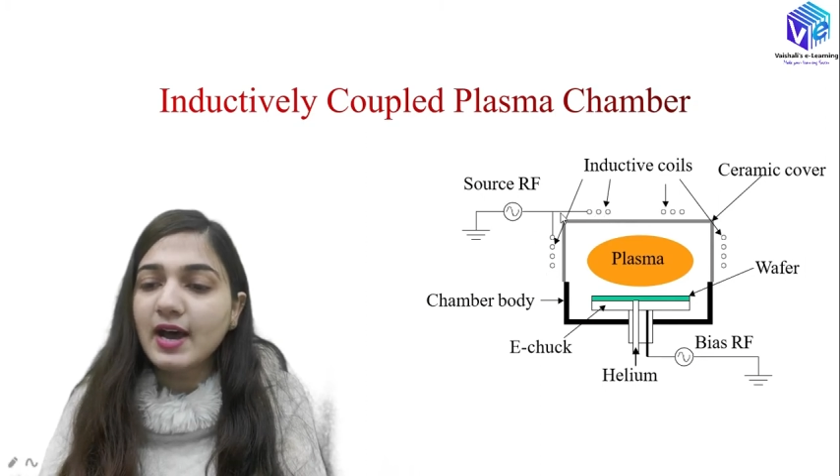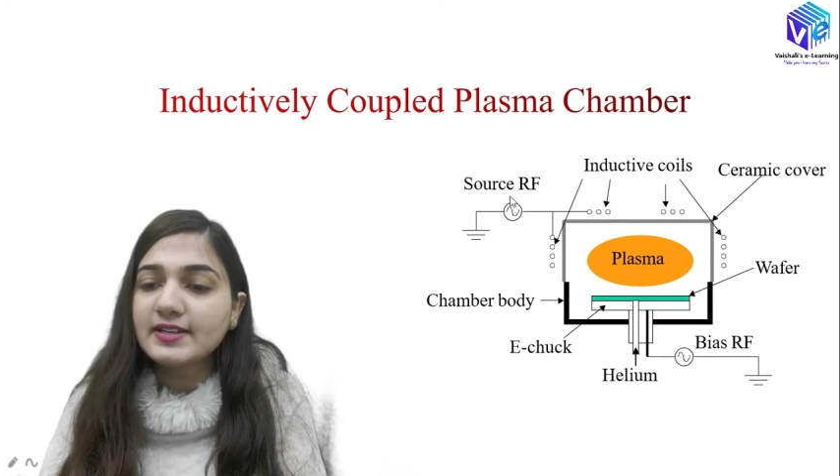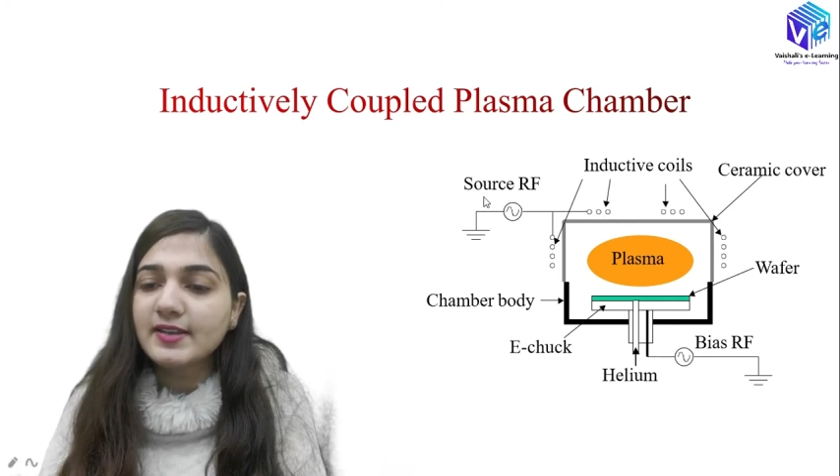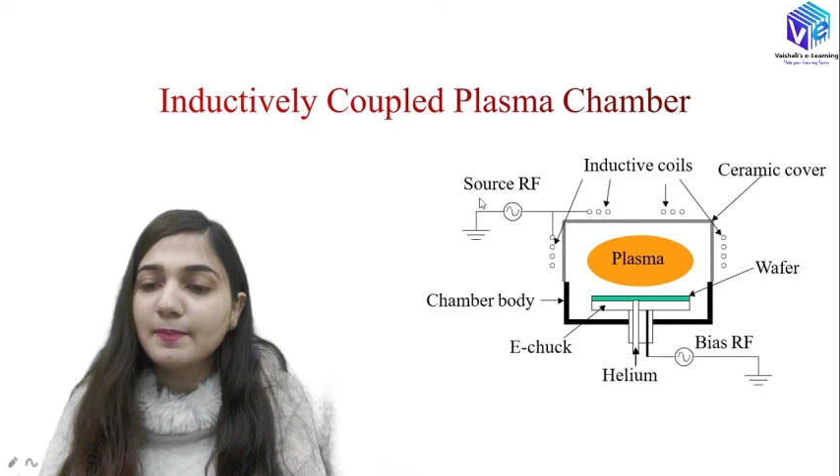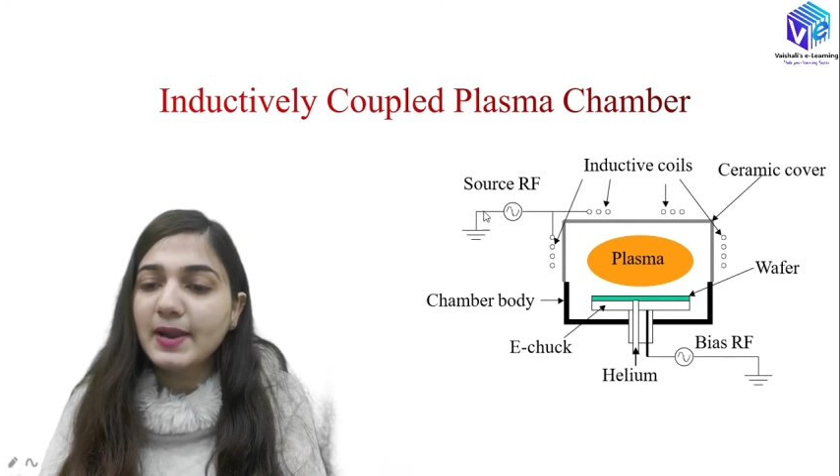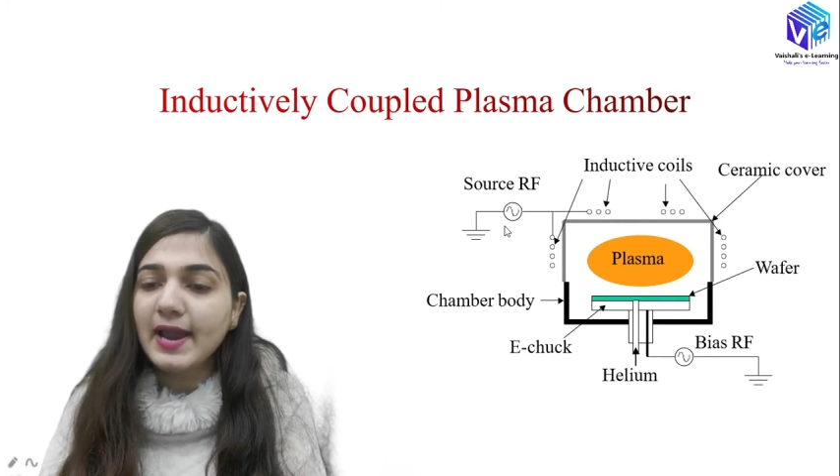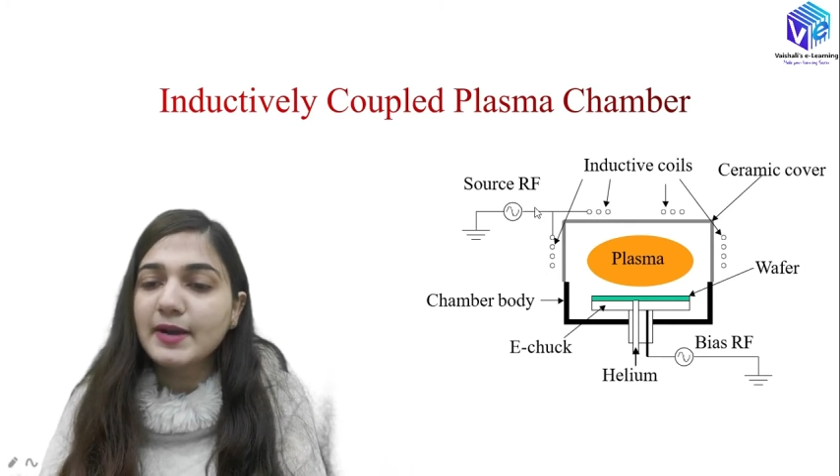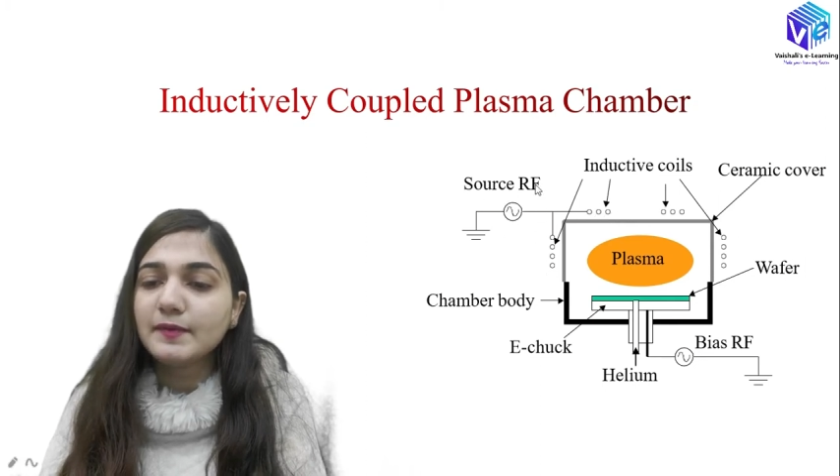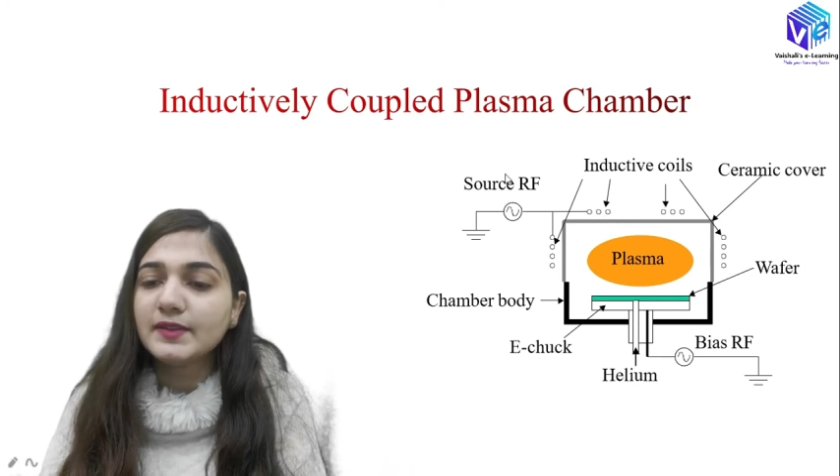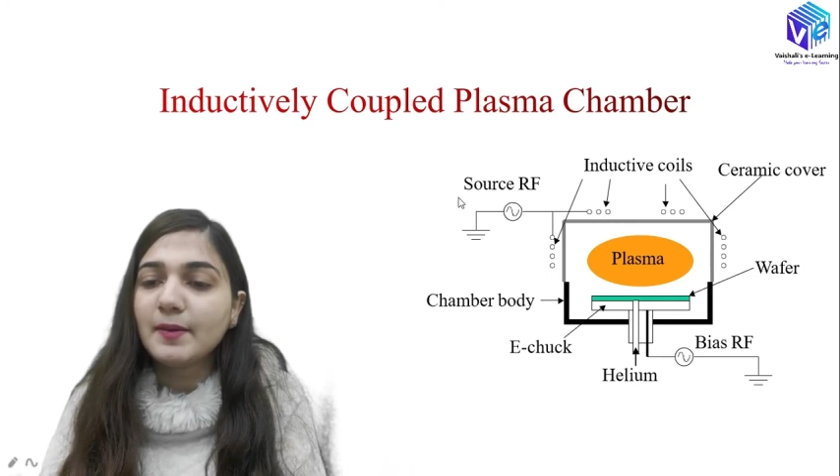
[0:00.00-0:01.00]
are
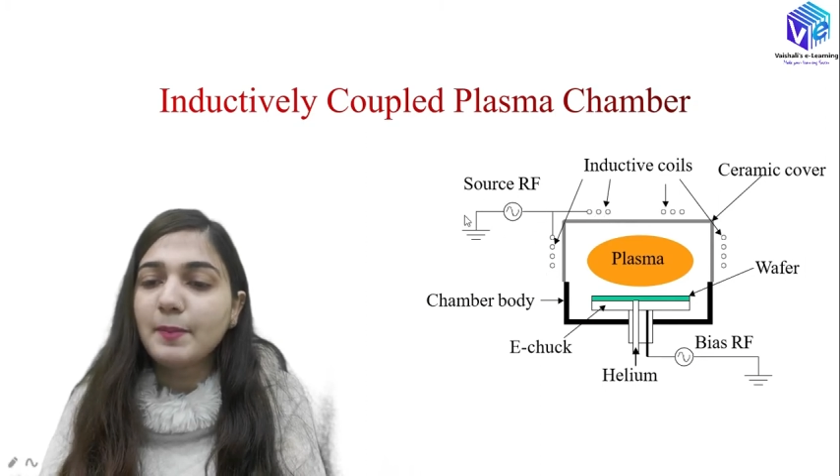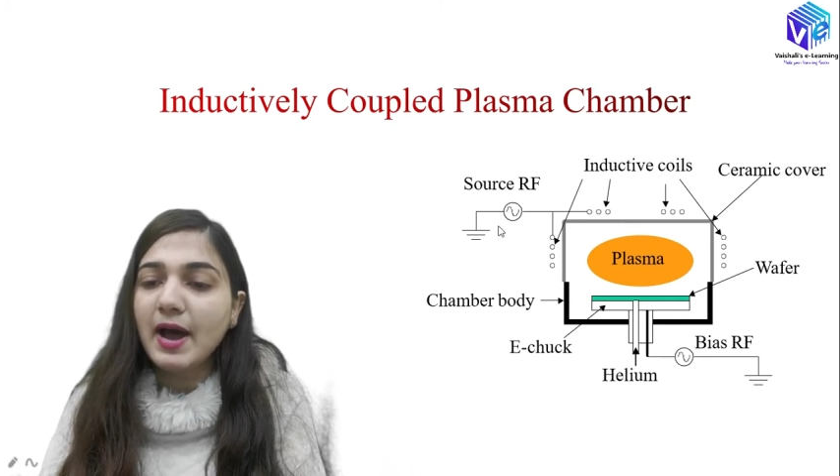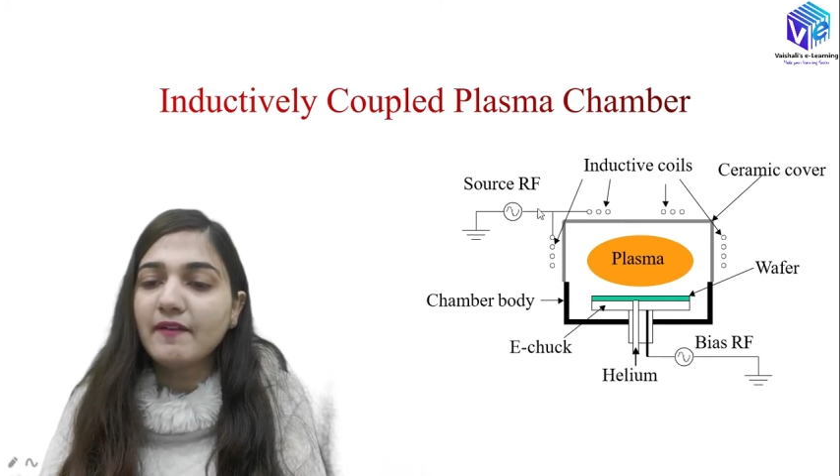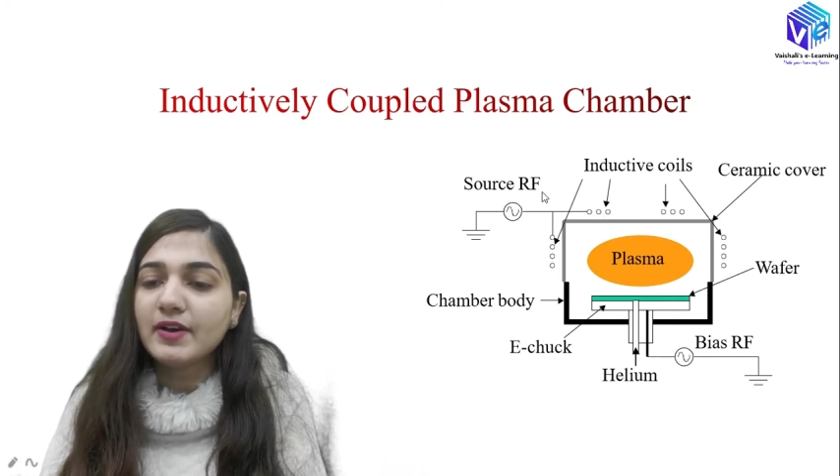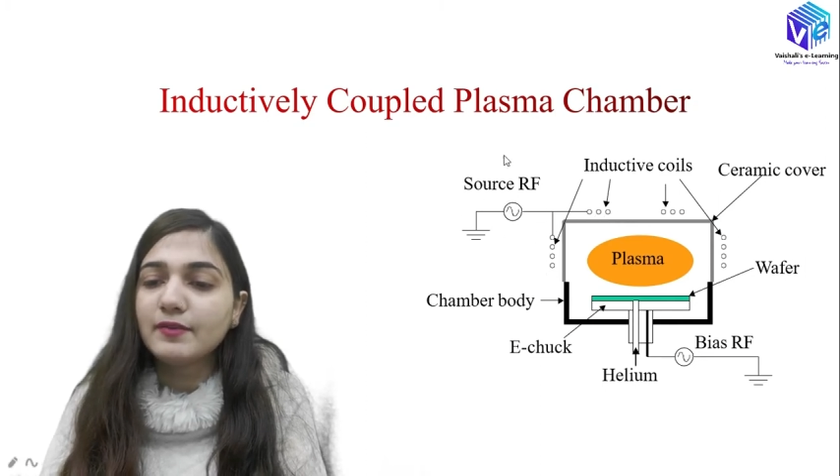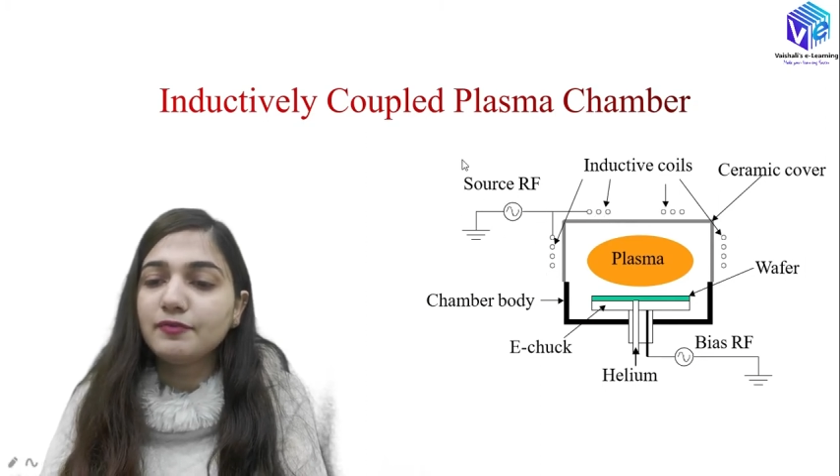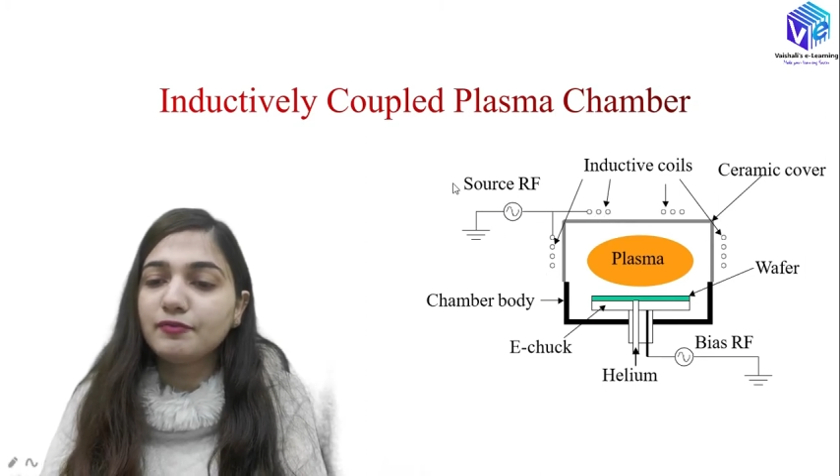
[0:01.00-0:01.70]
supplied with the power